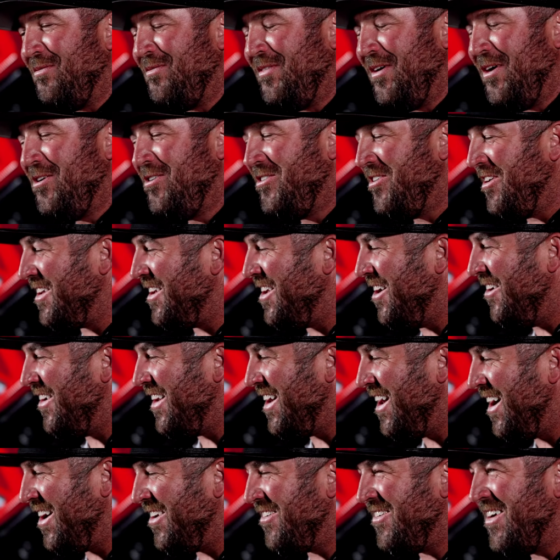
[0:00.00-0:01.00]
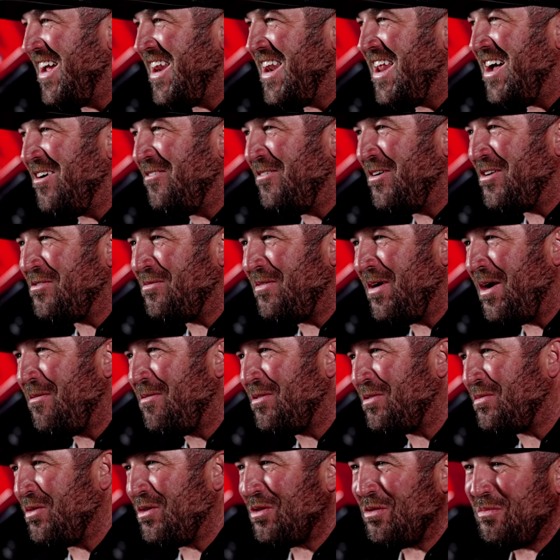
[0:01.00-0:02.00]
confusion going on right now, which way
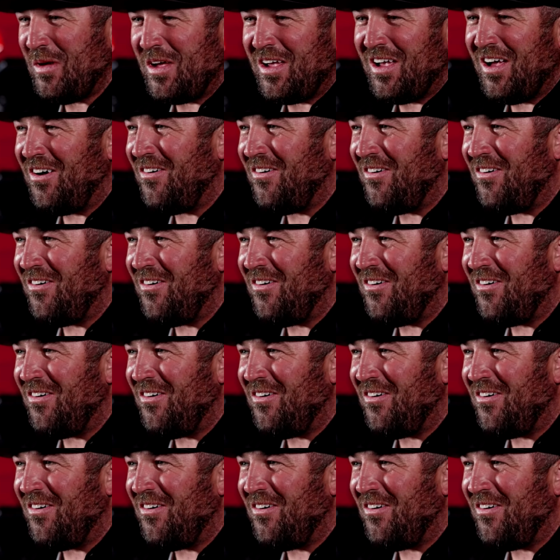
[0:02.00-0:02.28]
we're supposed to be